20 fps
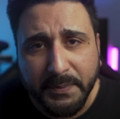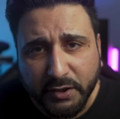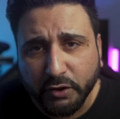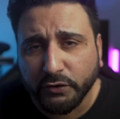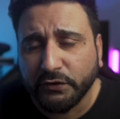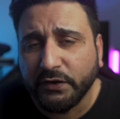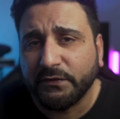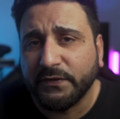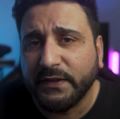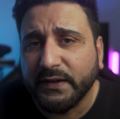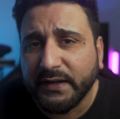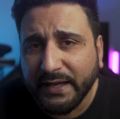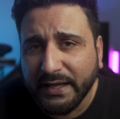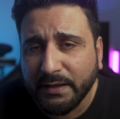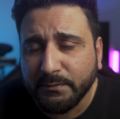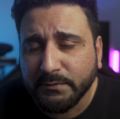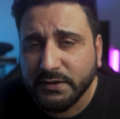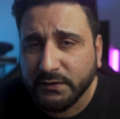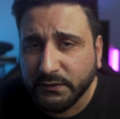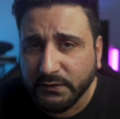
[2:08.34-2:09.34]
because if the
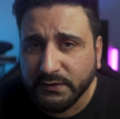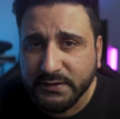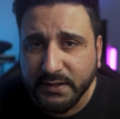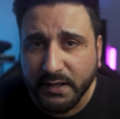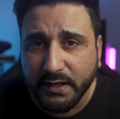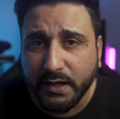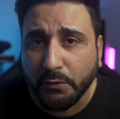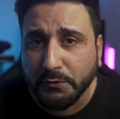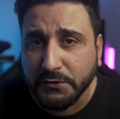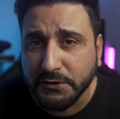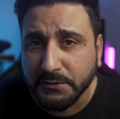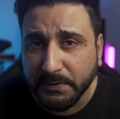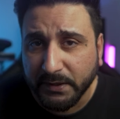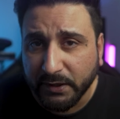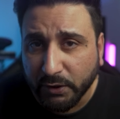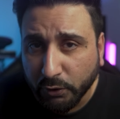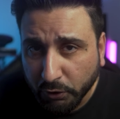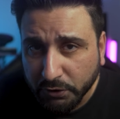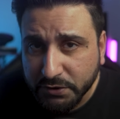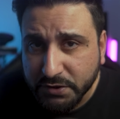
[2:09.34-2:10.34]
game doesn't turn out to be
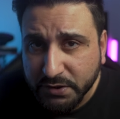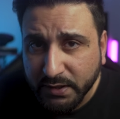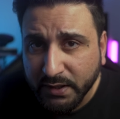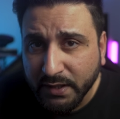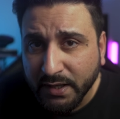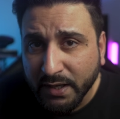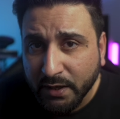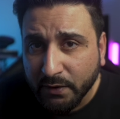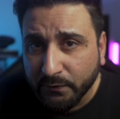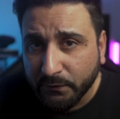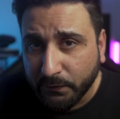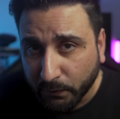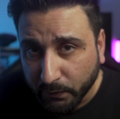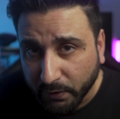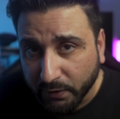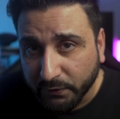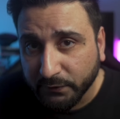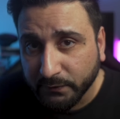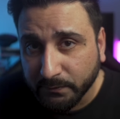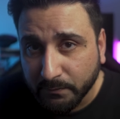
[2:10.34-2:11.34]
good
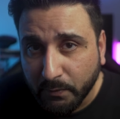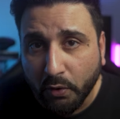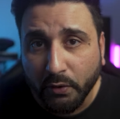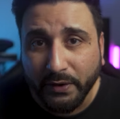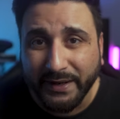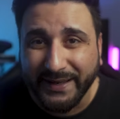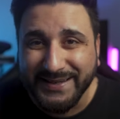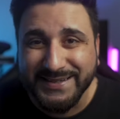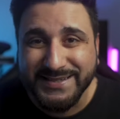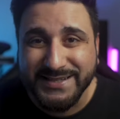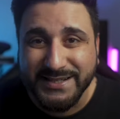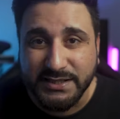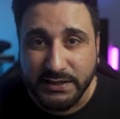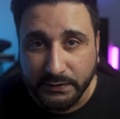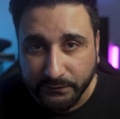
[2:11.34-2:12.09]
for a small indie